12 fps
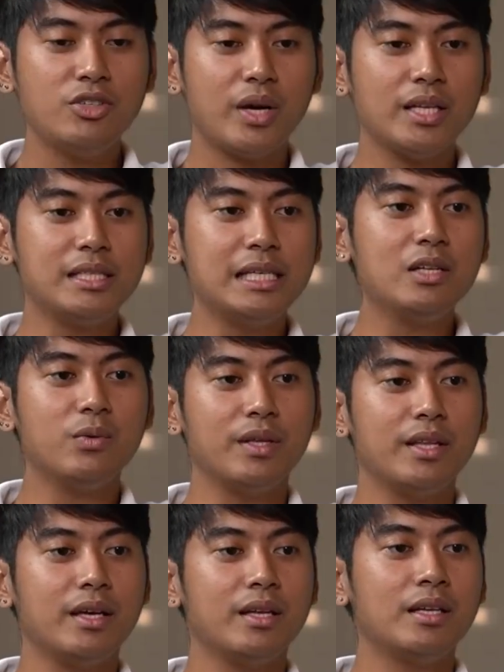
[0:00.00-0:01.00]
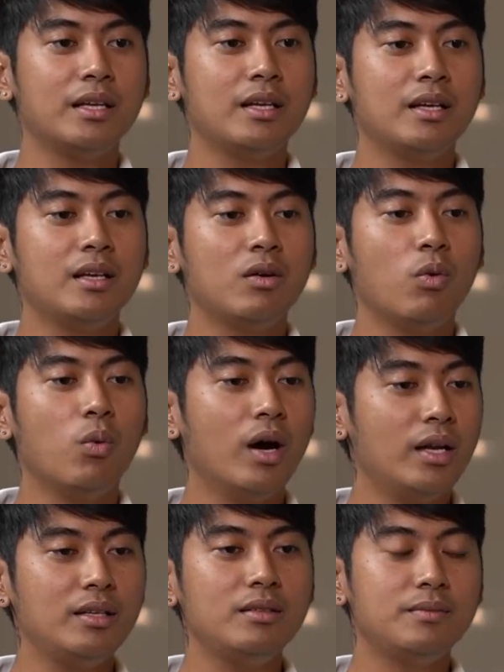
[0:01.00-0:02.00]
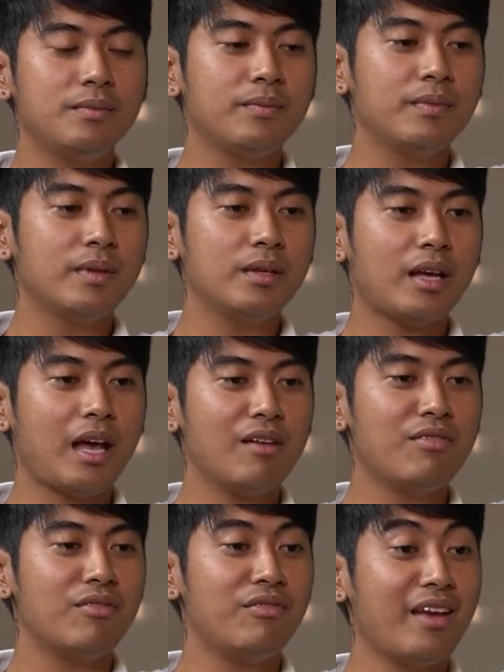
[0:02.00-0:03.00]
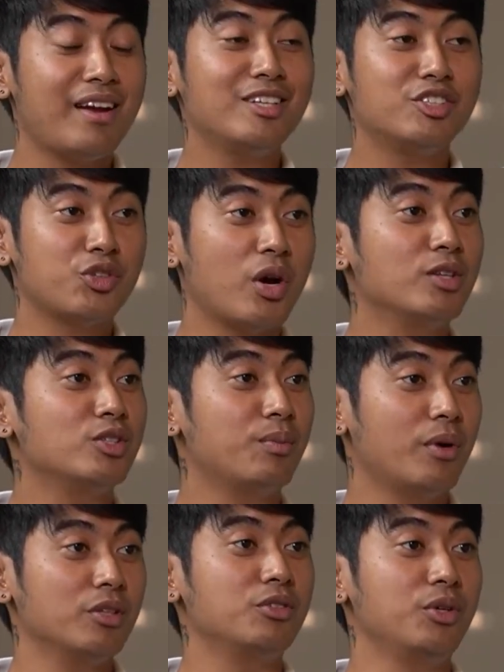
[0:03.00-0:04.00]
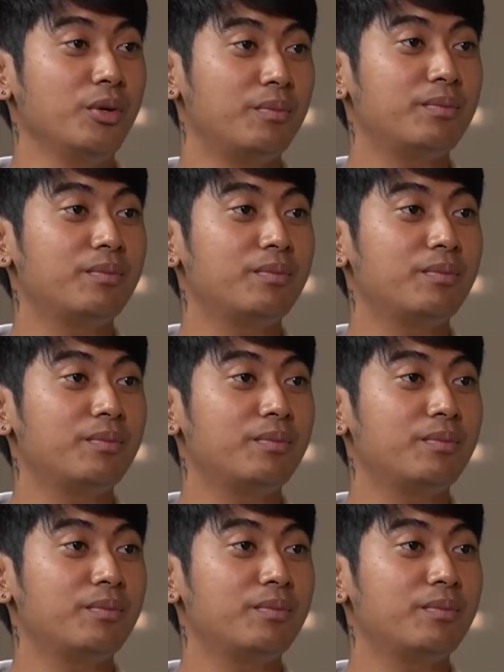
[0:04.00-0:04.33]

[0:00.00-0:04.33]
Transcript: I deal with it? One, I have a very strong support group.